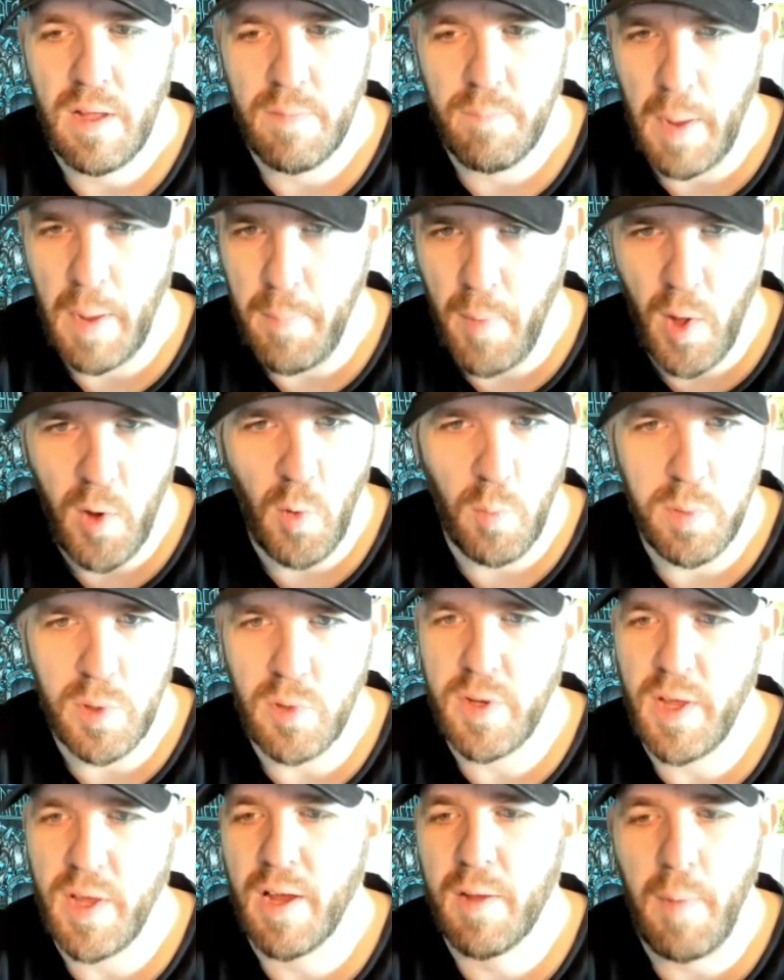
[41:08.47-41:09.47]
my mono
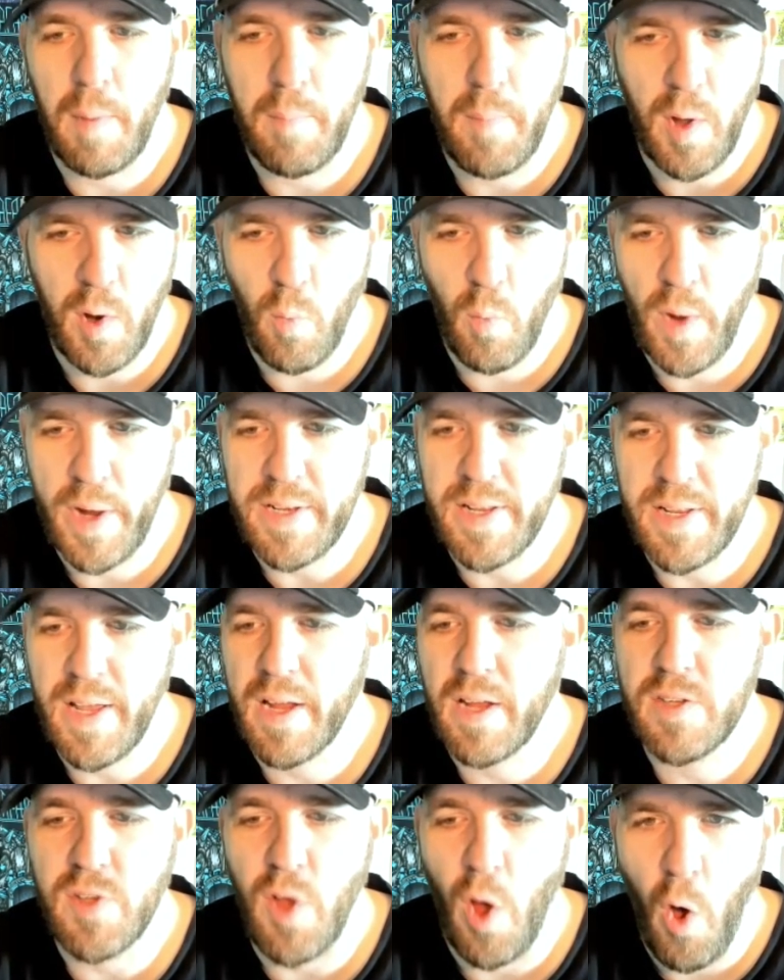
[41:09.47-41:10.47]
blue deck, my mono white deck,
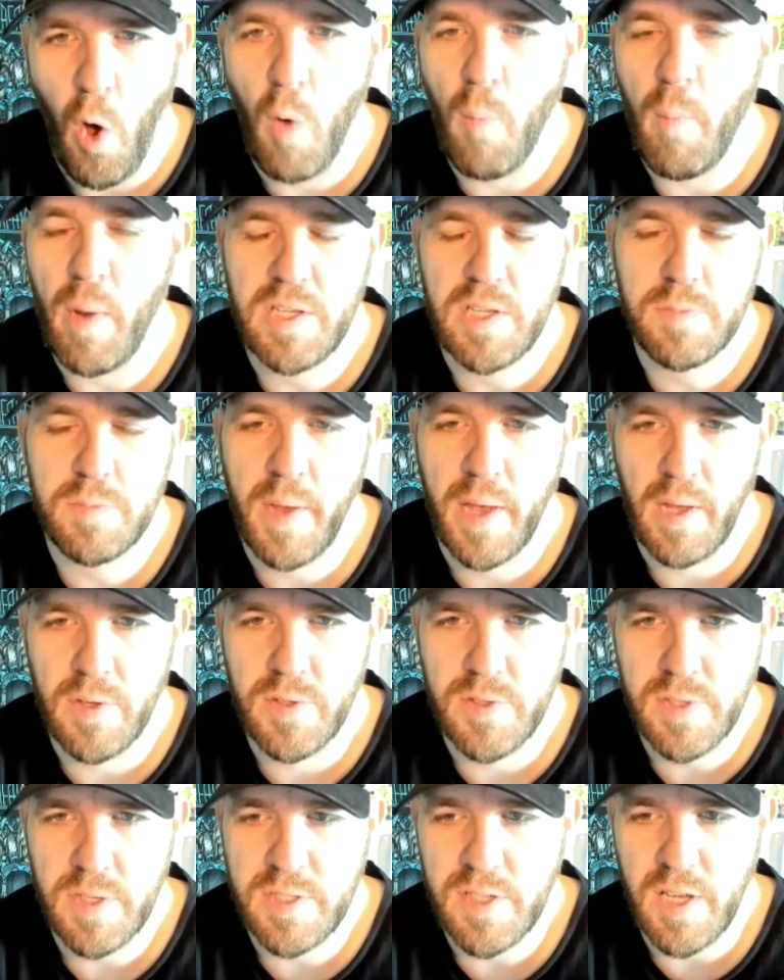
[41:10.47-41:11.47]
because all my
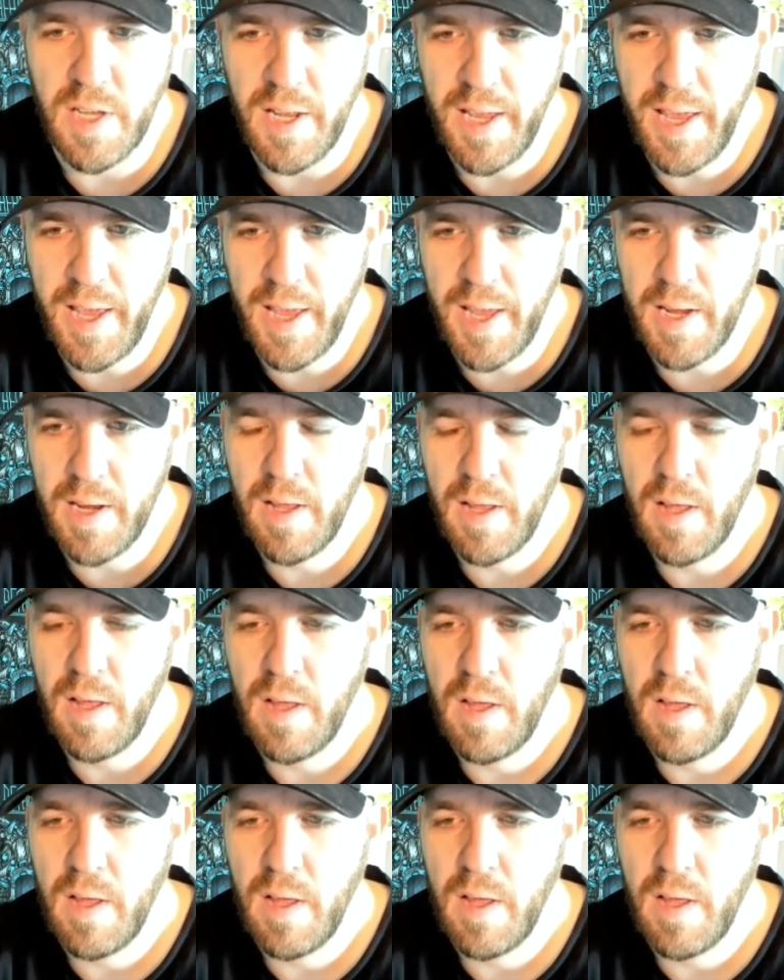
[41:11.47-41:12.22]
spells, it's going to hit.